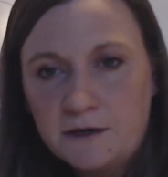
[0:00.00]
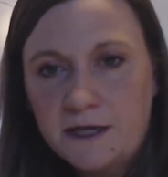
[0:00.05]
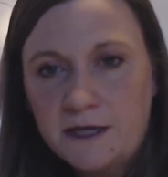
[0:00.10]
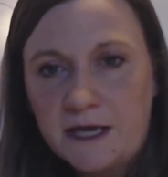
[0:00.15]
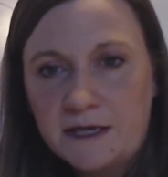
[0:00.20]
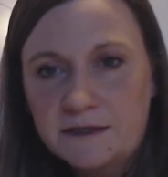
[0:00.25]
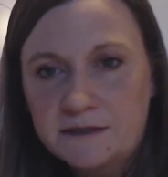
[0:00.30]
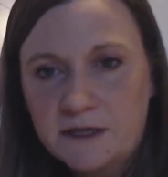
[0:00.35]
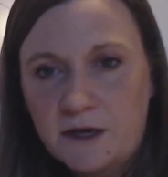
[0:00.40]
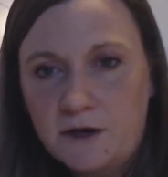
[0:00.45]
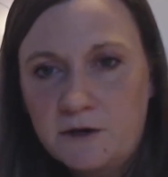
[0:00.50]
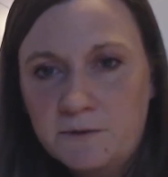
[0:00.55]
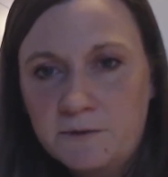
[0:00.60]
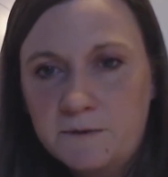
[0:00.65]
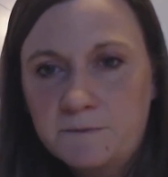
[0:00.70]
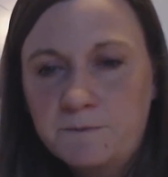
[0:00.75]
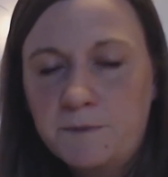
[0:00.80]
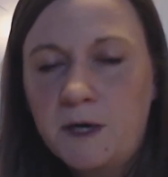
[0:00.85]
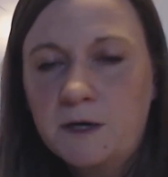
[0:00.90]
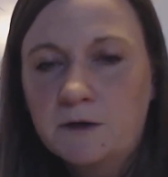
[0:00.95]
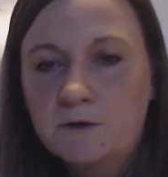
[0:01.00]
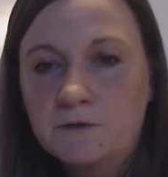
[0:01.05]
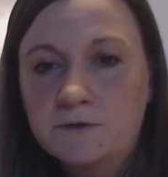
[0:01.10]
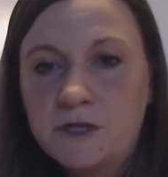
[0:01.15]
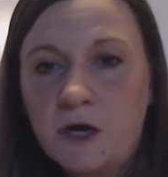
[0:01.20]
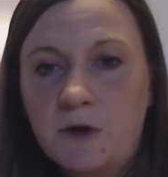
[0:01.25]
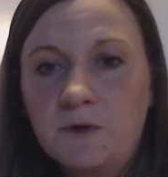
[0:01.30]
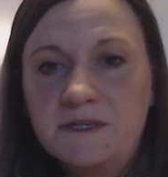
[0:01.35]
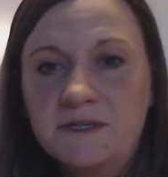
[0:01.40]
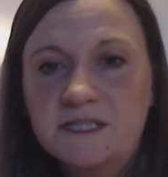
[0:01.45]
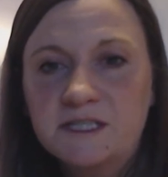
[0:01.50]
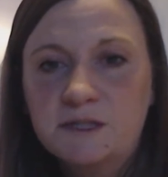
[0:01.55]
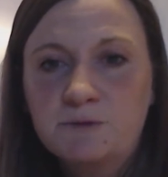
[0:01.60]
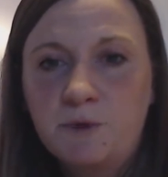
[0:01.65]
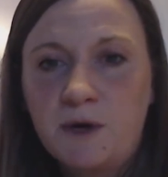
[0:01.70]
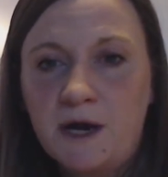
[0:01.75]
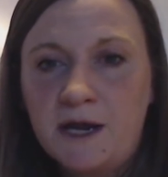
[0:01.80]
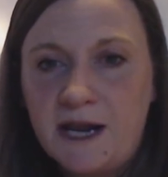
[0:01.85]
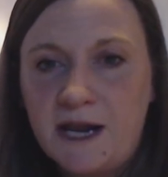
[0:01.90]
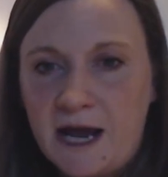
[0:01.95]
Gas particles always
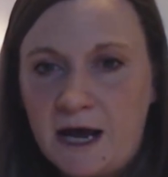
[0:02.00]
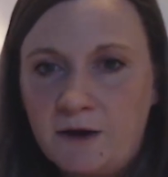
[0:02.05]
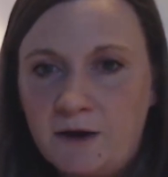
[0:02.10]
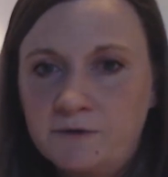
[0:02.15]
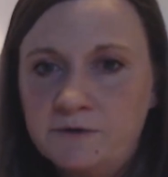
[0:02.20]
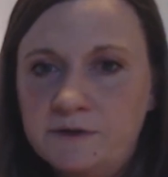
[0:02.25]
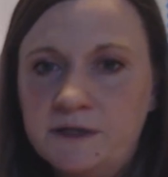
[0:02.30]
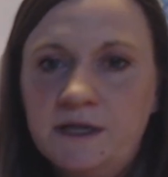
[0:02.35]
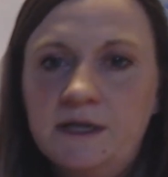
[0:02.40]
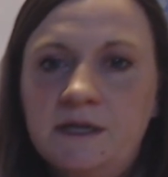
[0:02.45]
spread out